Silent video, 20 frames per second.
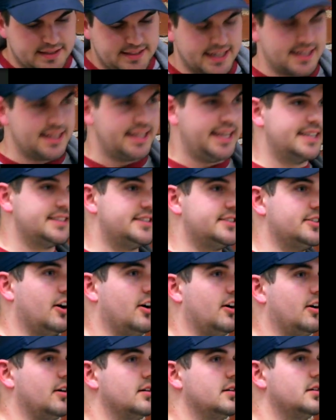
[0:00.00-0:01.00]
Secondly,
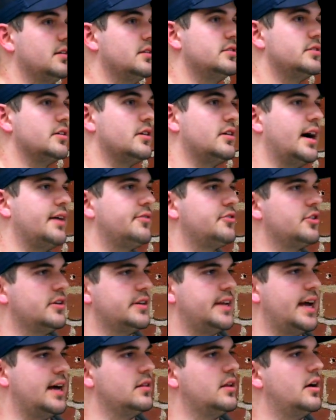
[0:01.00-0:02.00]
install. So
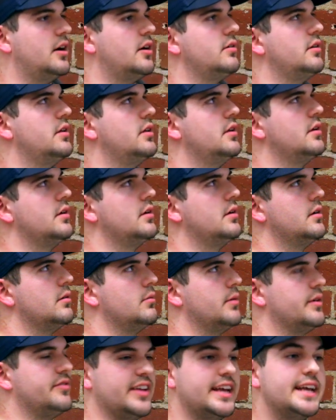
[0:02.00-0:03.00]
after a download,
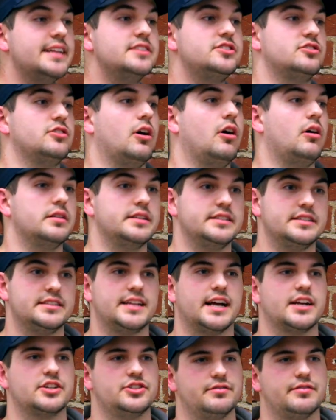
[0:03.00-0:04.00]
we have to install, and this
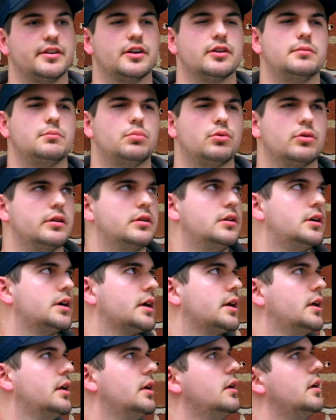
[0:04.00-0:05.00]
is actually a very important
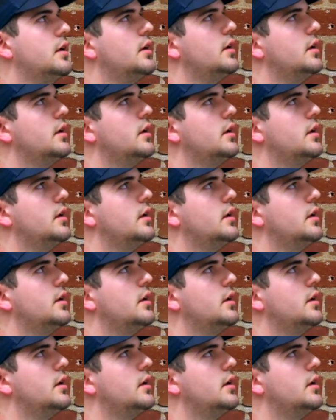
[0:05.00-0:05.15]
hook.